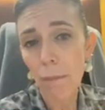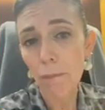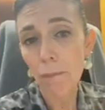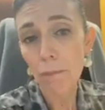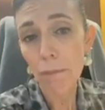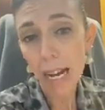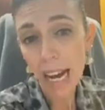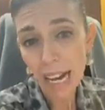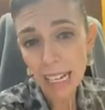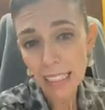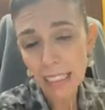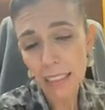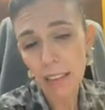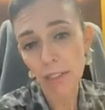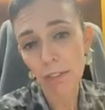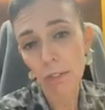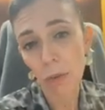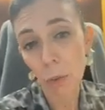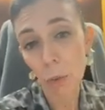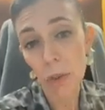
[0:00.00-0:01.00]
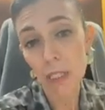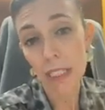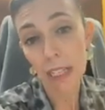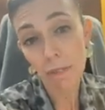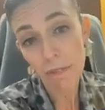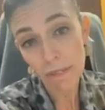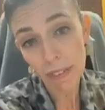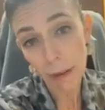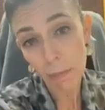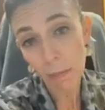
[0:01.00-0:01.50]
But for
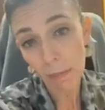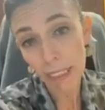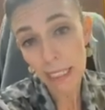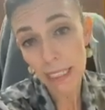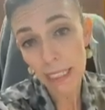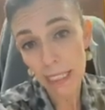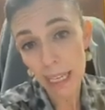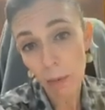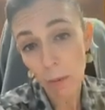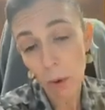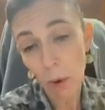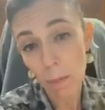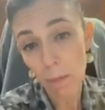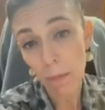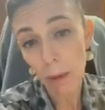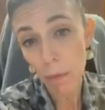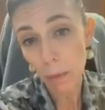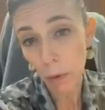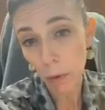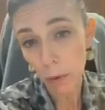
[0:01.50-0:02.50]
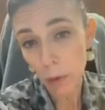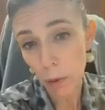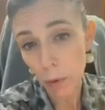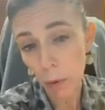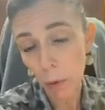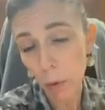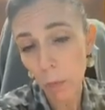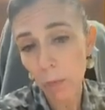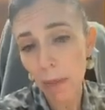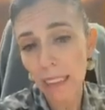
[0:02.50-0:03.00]
some families that won't be
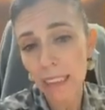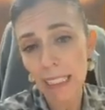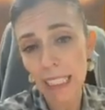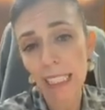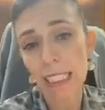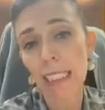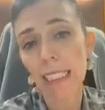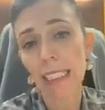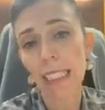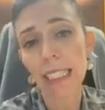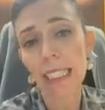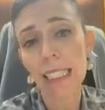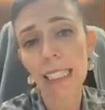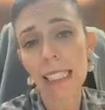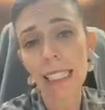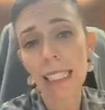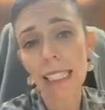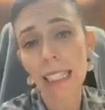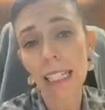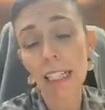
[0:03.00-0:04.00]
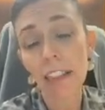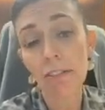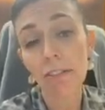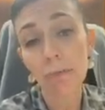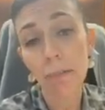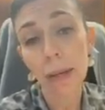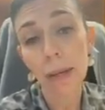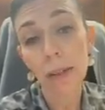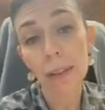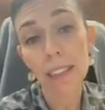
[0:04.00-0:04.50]
possible, particularly
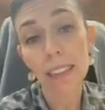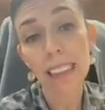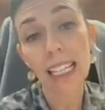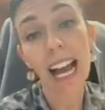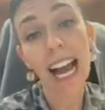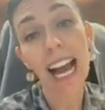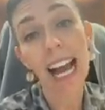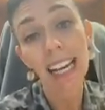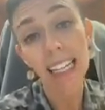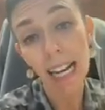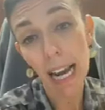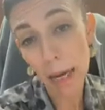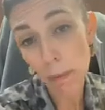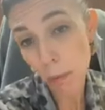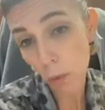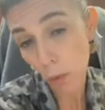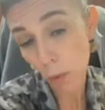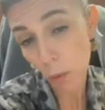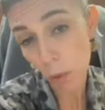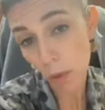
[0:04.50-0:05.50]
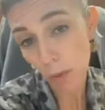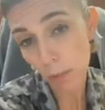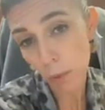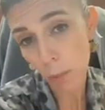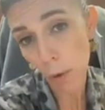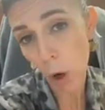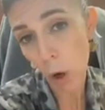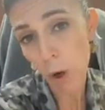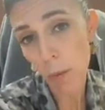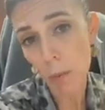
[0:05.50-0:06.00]
if parents are unable to work
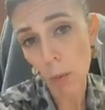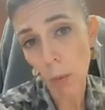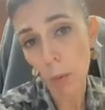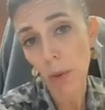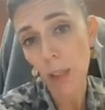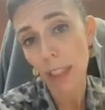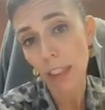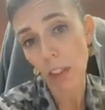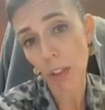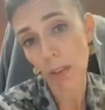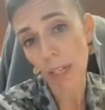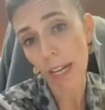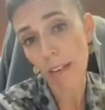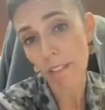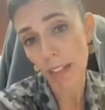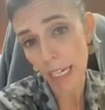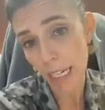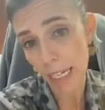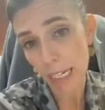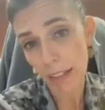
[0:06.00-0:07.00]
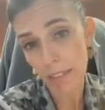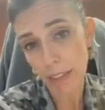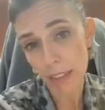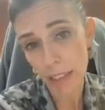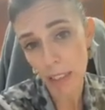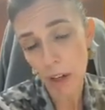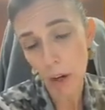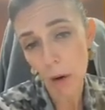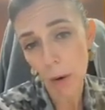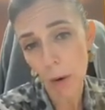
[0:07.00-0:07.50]
from home or they don't have
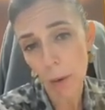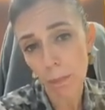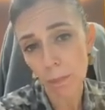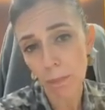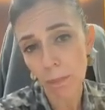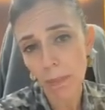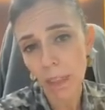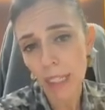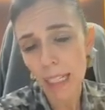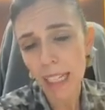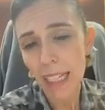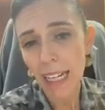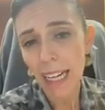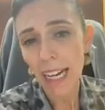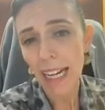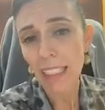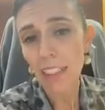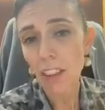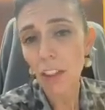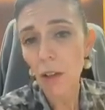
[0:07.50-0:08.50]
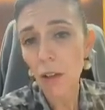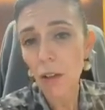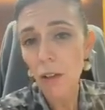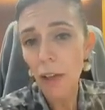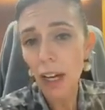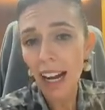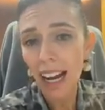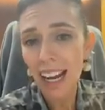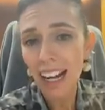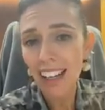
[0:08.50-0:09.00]
caregivers at home. And
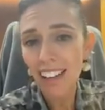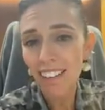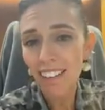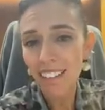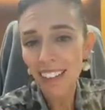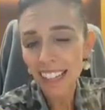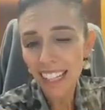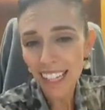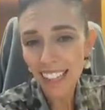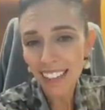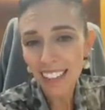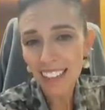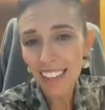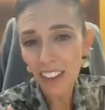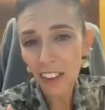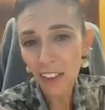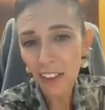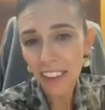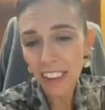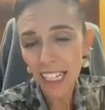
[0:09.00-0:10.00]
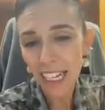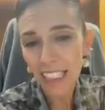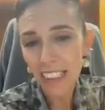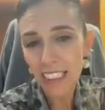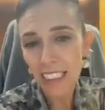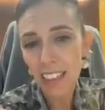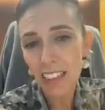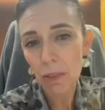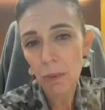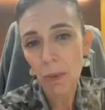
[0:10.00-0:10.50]
so then in those
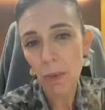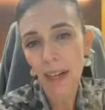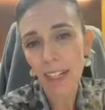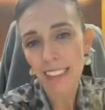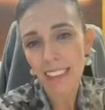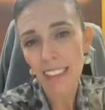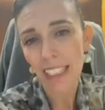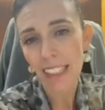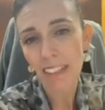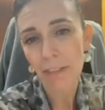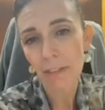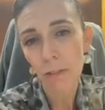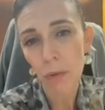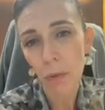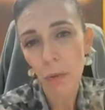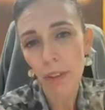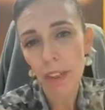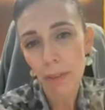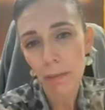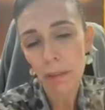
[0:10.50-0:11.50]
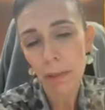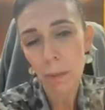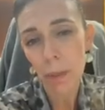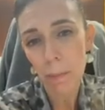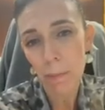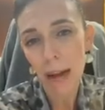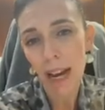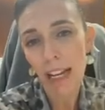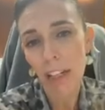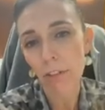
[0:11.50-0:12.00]
cases, we're asking for them to be
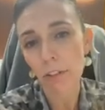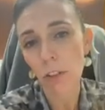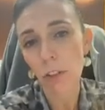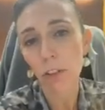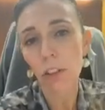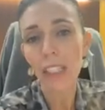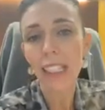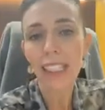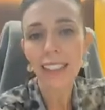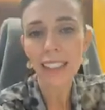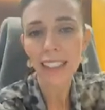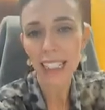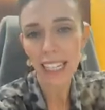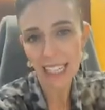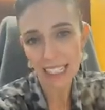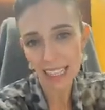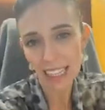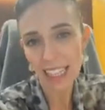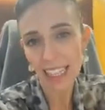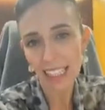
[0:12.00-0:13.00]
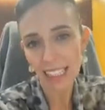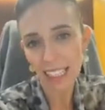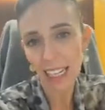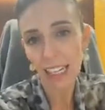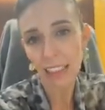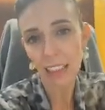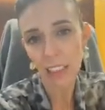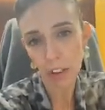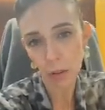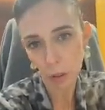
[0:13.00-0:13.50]
a part of learning and then
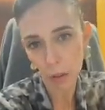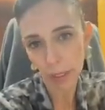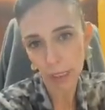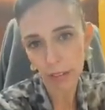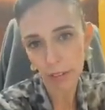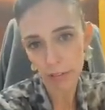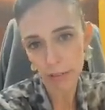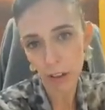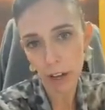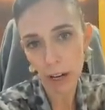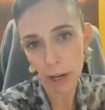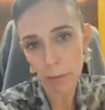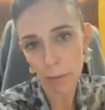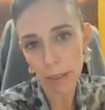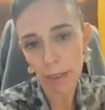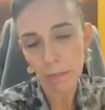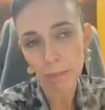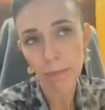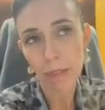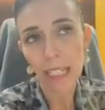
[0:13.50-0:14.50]
a schooling environment.